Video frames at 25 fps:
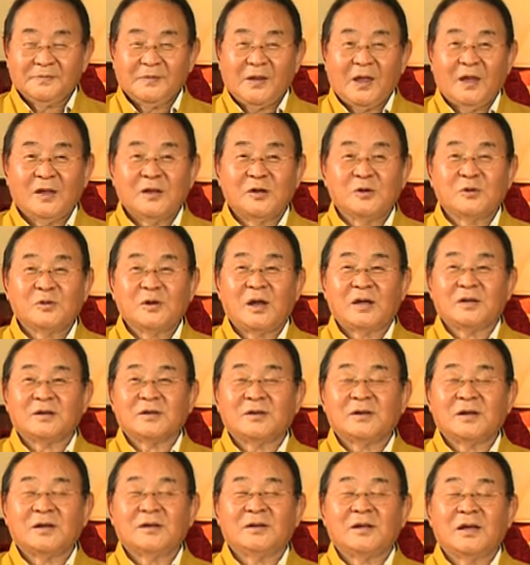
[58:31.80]
Then you
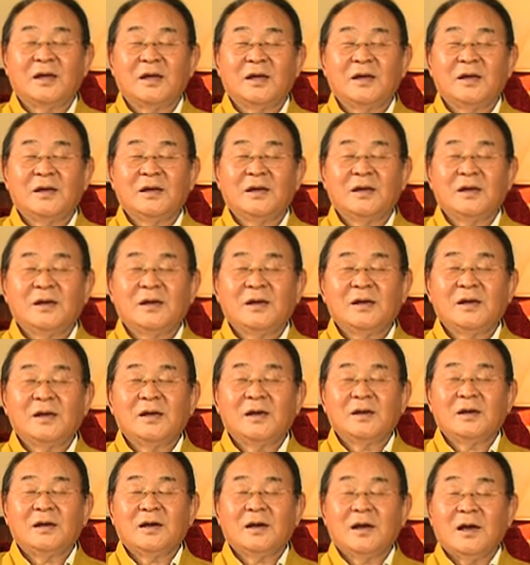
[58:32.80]
rest in the
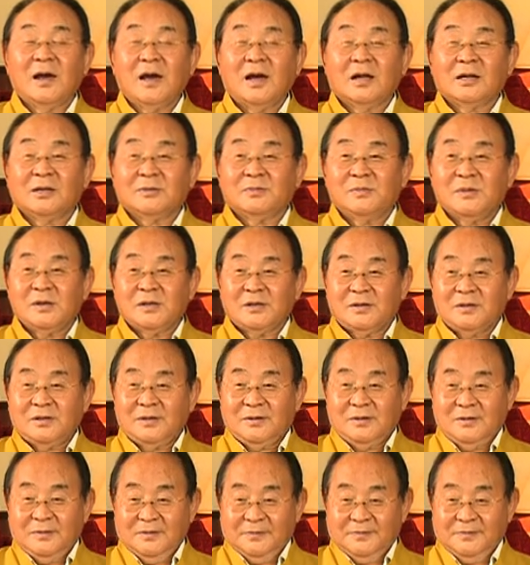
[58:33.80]
ultimate